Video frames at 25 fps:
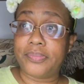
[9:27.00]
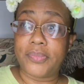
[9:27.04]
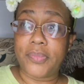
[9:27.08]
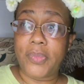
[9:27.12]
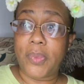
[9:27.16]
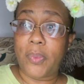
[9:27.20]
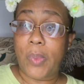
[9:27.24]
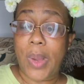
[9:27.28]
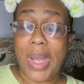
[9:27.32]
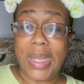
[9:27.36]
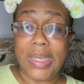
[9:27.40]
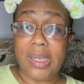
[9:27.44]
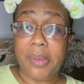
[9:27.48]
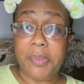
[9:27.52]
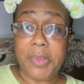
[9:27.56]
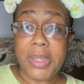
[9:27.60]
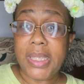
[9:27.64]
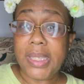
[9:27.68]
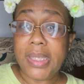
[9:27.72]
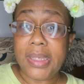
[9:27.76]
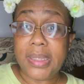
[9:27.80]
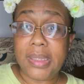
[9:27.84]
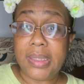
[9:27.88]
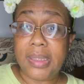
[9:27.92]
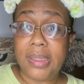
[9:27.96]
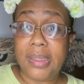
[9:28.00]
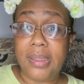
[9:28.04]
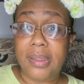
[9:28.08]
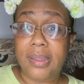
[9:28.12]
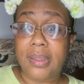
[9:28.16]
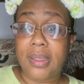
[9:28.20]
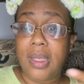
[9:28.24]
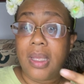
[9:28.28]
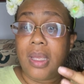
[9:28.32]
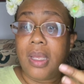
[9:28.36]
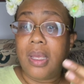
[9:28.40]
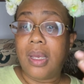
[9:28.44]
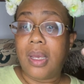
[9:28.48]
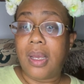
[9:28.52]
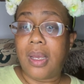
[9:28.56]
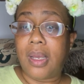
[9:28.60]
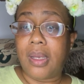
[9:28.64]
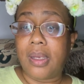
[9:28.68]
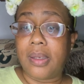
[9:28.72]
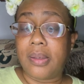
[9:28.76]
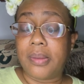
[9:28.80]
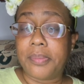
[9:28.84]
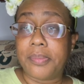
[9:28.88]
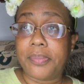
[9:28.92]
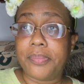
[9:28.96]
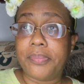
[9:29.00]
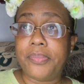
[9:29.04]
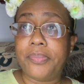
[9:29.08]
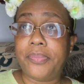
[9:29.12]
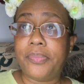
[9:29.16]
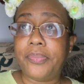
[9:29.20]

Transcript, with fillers: while I'm eating. Um,